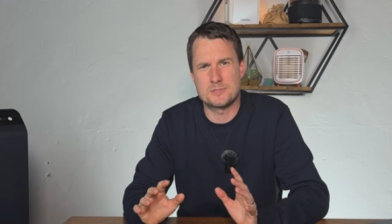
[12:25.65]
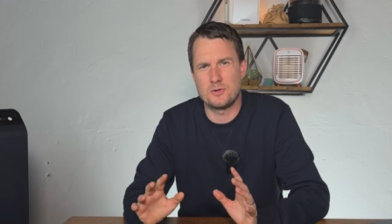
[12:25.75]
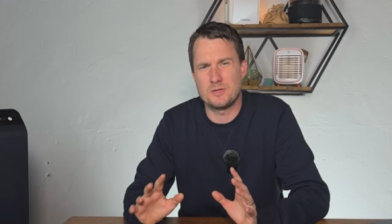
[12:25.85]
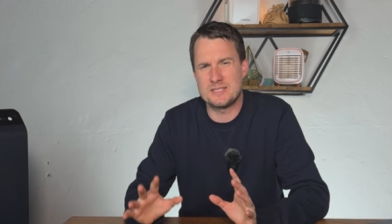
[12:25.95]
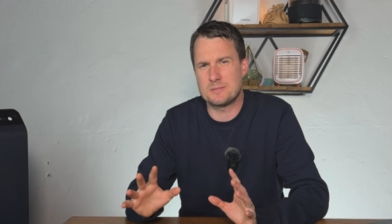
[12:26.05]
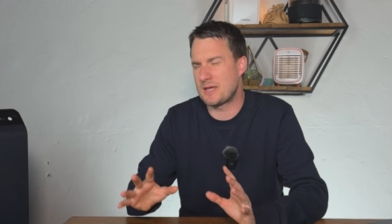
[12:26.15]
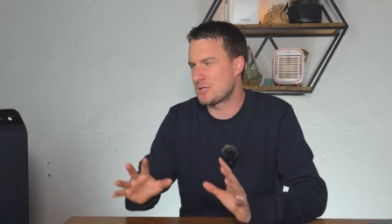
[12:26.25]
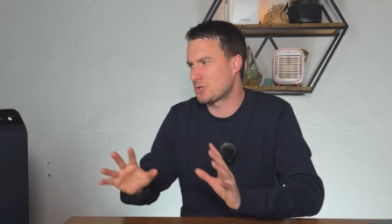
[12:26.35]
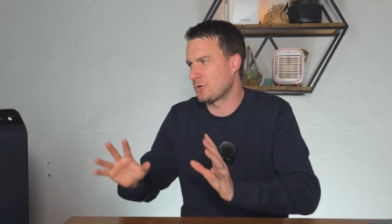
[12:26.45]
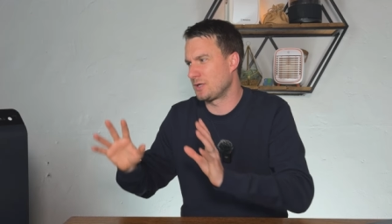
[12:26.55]
so you need to make
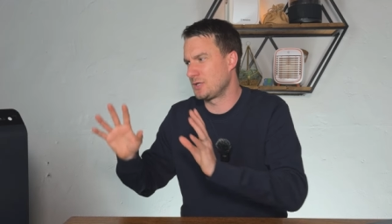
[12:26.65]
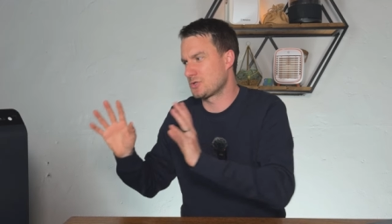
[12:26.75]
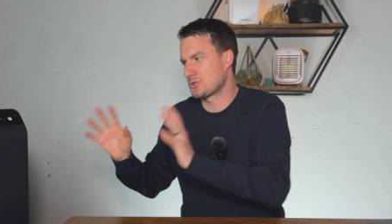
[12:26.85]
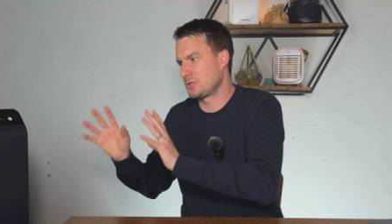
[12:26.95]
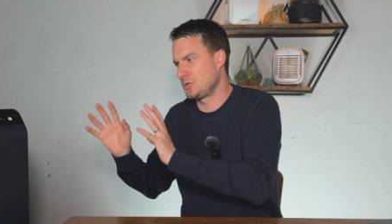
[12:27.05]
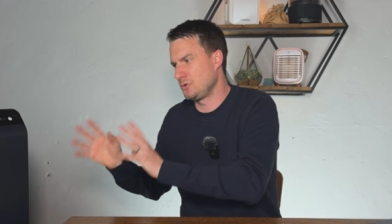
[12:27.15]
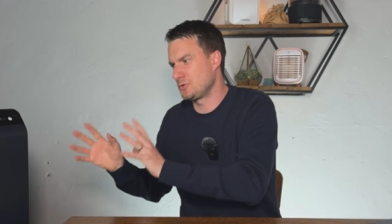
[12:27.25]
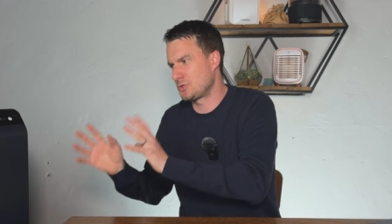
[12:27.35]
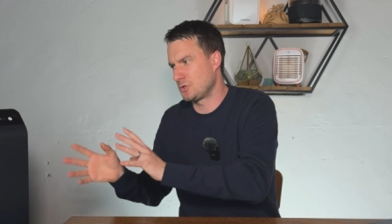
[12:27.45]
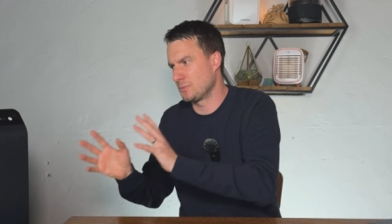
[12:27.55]
sure that it doesn't
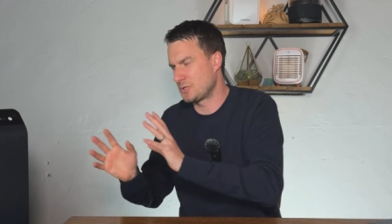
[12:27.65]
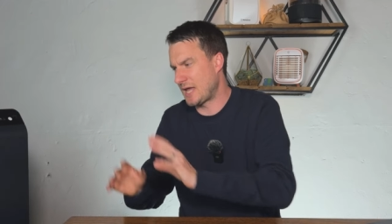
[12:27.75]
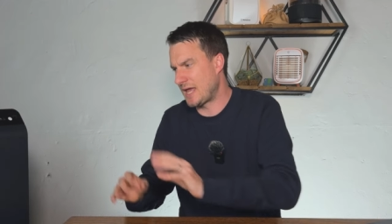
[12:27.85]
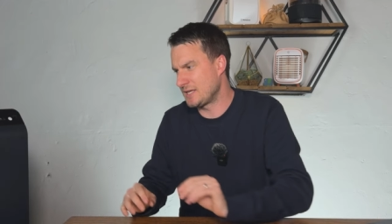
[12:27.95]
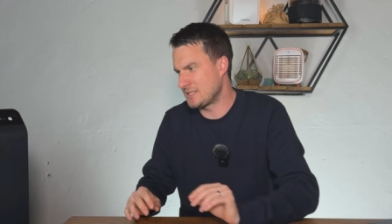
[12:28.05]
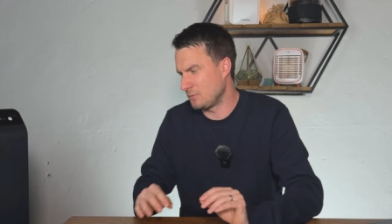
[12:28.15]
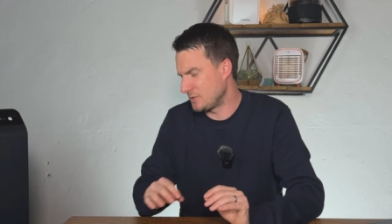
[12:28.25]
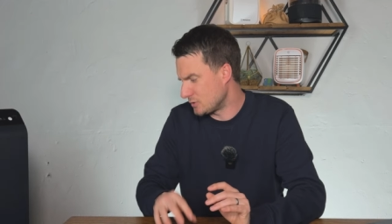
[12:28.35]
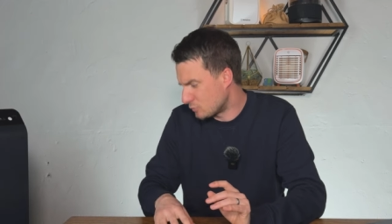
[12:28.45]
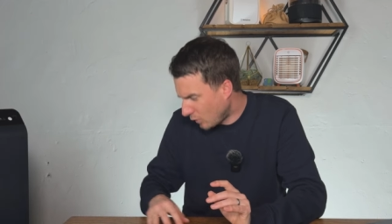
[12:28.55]
use too much energy,
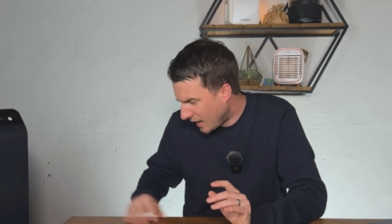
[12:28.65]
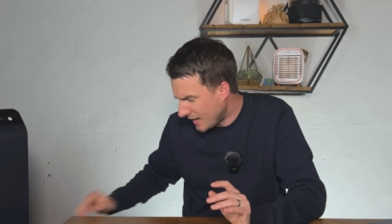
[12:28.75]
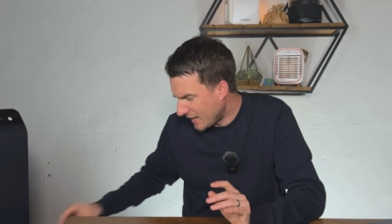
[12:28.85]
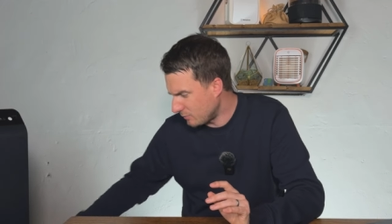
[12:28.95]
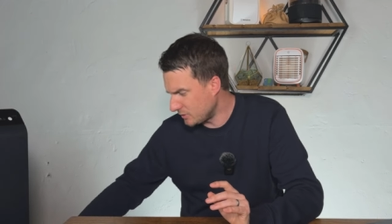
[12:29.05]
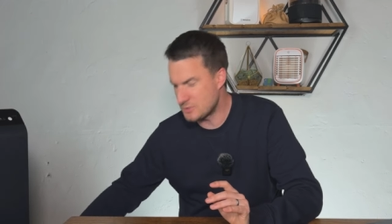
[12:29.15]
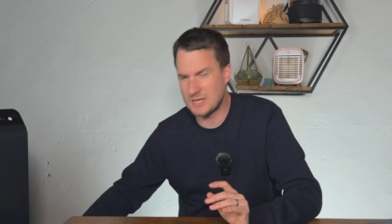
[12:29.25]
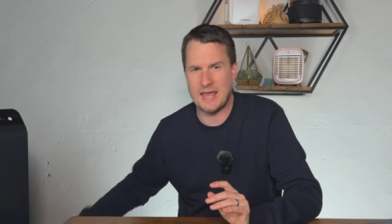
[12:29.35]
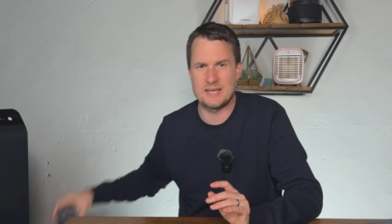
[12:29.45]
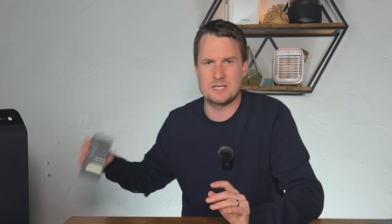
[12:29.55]
which is why we use
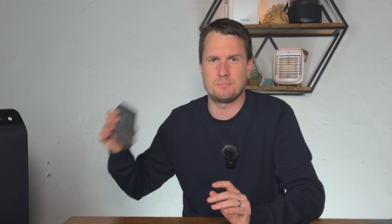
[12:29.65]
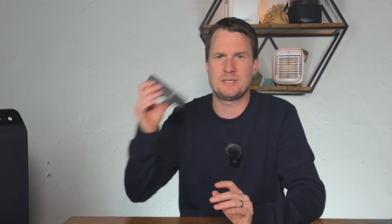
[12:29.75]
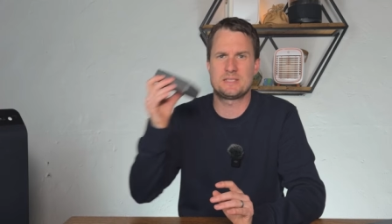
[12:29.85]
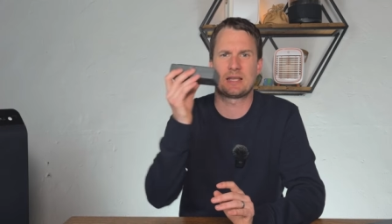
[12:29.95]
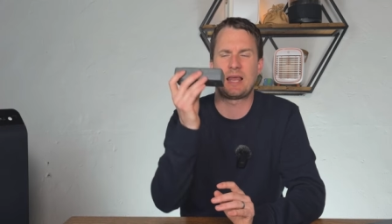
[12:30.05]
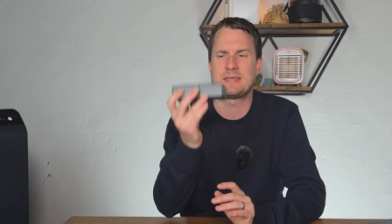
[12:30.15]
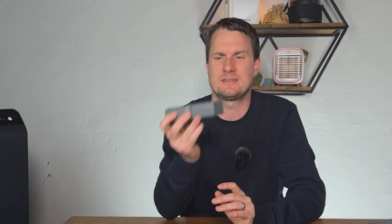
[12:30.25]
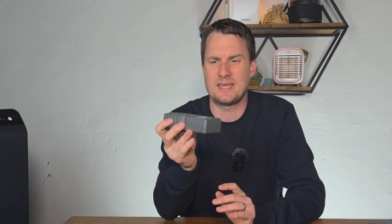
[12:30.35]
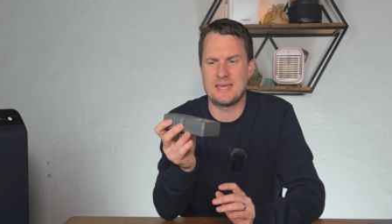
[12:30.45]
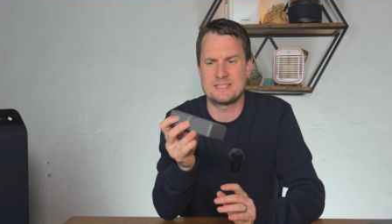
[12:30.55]
an energy meter
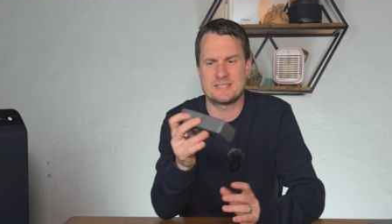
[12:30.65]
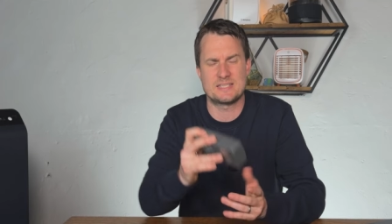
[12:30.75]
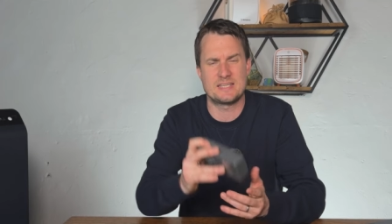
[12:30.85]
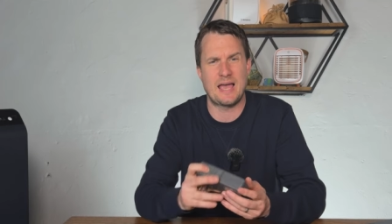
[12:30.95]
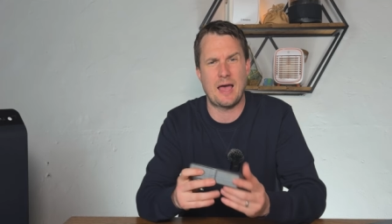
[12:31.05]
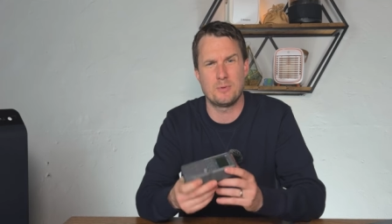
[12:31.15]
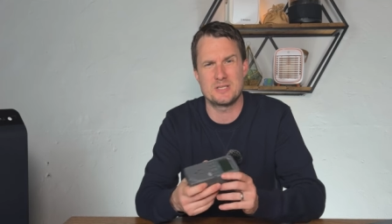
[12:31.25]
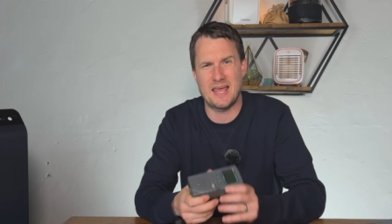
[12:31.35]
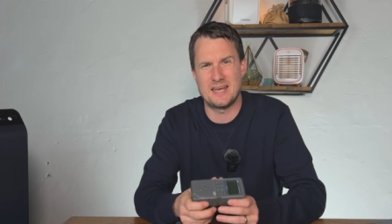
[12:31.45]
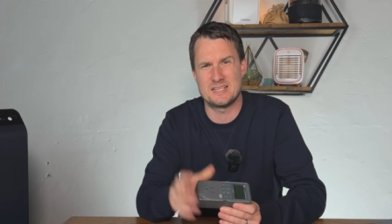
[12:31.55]
like this to see how
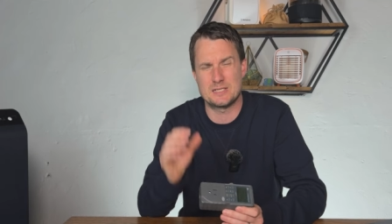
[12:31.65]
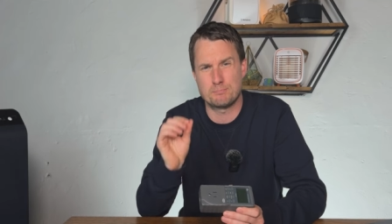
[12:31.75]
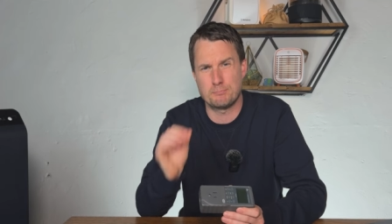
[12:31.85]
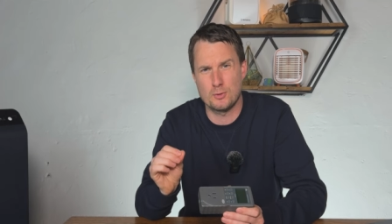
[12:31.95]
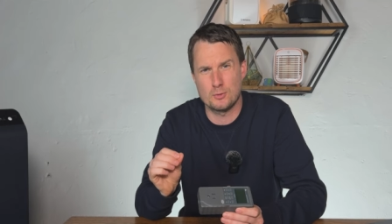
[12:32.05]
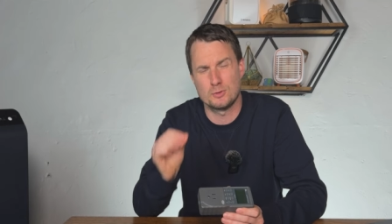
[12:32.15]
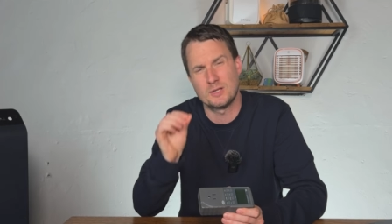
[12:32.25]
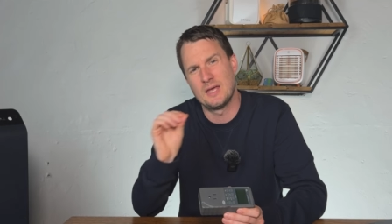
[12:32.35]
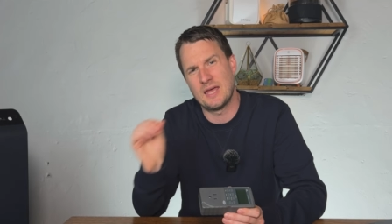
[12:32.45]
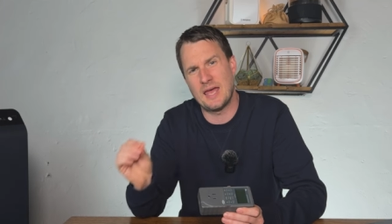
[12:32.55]
much energy is
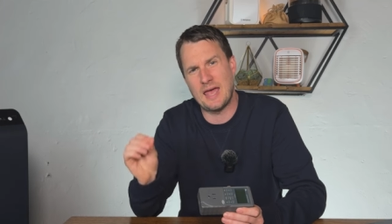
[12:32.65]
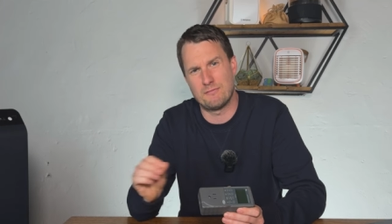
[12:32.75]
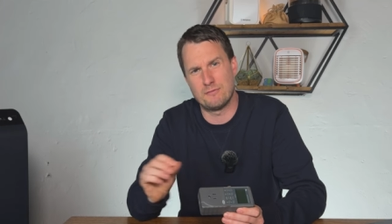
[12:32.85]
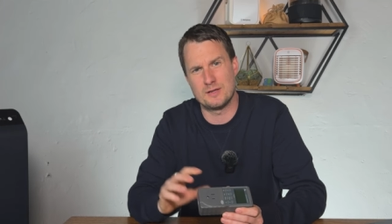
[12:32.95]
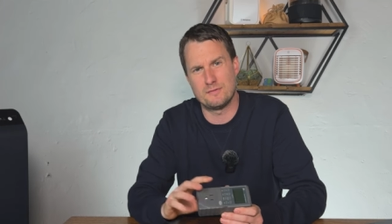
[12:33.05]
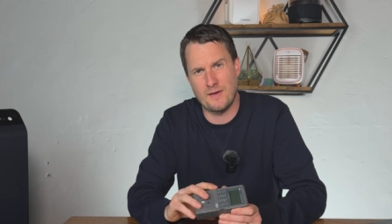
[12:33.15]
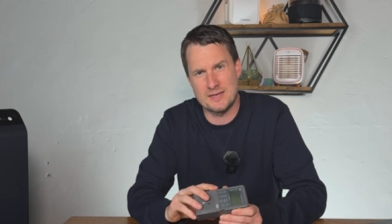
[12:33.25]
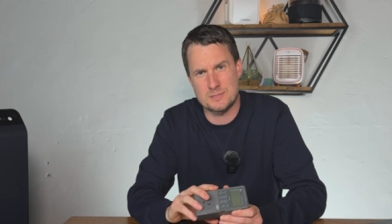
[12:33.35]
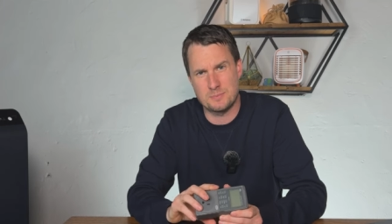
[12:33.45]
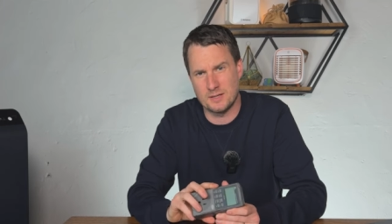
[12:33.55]
pulled at every
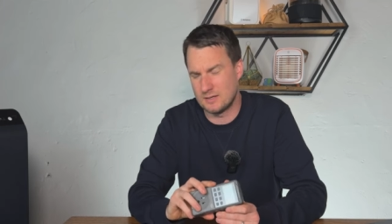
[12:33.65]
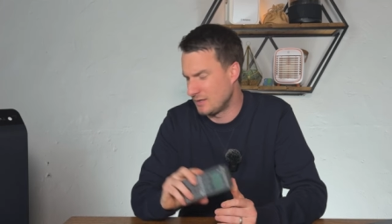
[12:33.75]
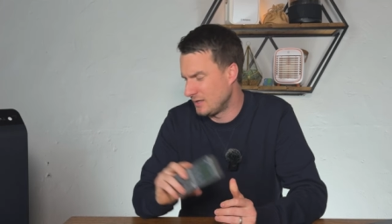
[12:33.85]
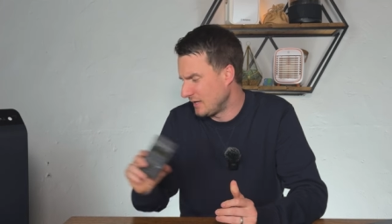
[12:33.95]
fan speed.